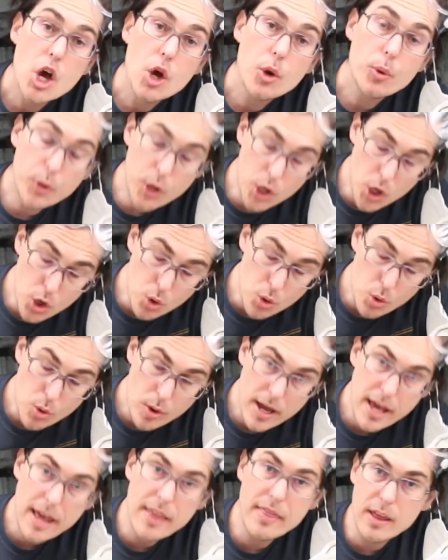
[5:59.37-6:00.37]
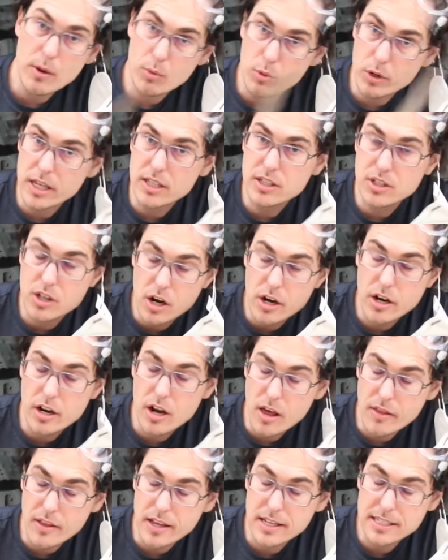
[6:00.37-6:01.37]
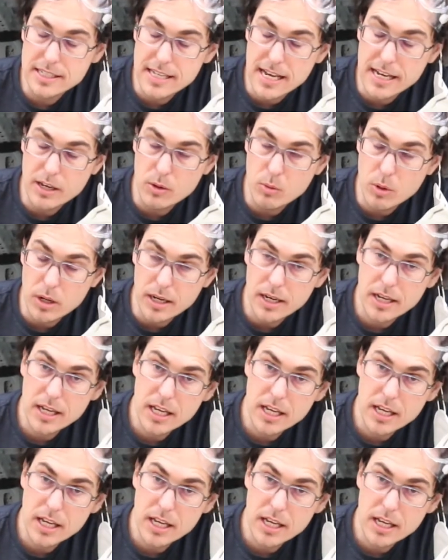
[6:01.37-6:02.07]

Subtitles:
Phew! And then we'll get started on the second one.